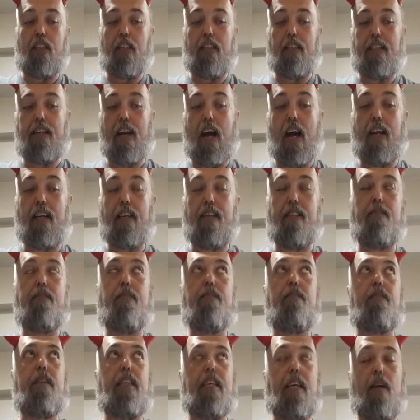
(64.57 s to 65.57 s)
not
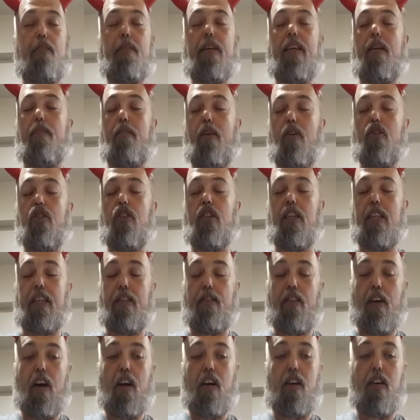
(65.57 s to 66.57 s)
becoming emotionally
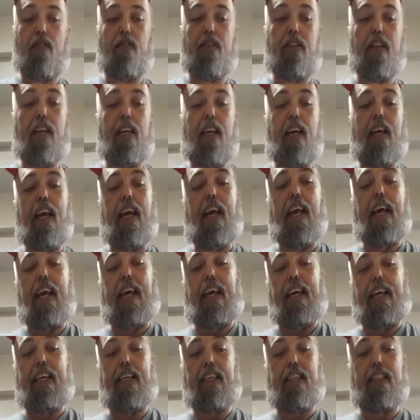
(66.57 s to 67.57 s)
involved
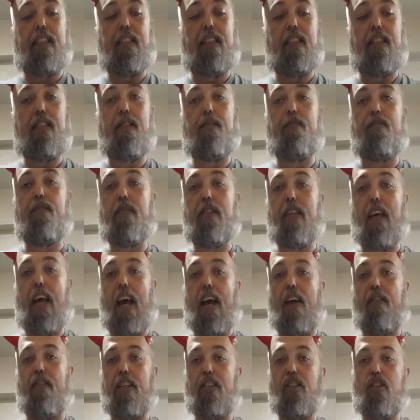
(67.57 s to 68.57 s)
is to
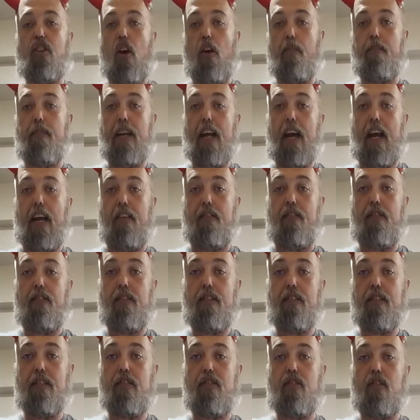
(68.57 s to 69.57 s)
have a sharp knife.
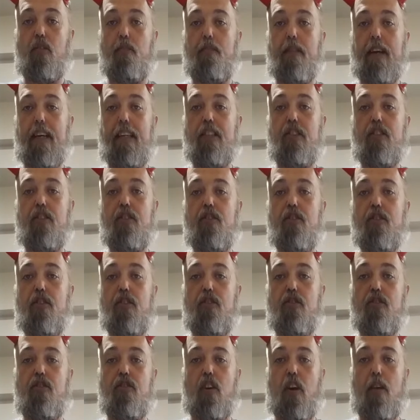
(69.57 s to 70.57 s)
So make sure
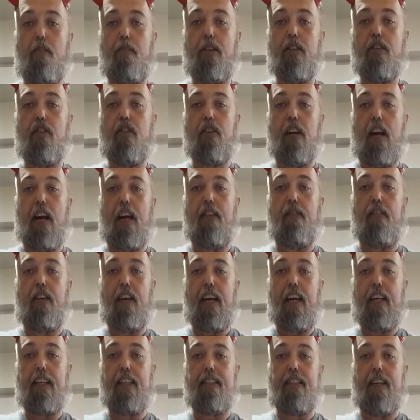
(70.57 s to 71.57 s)
you sharpen your knife
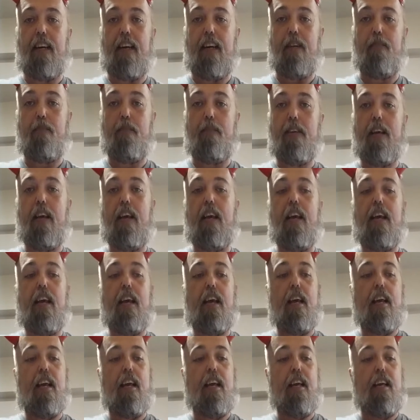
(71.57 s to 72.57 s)
ahead of time.
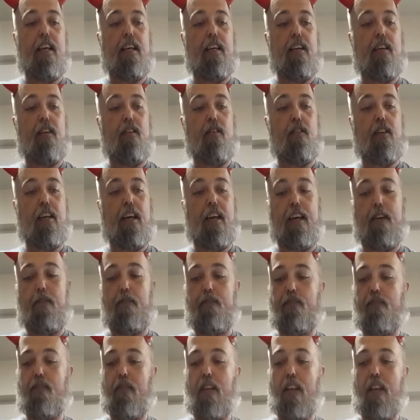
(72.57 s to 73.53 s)
Okay.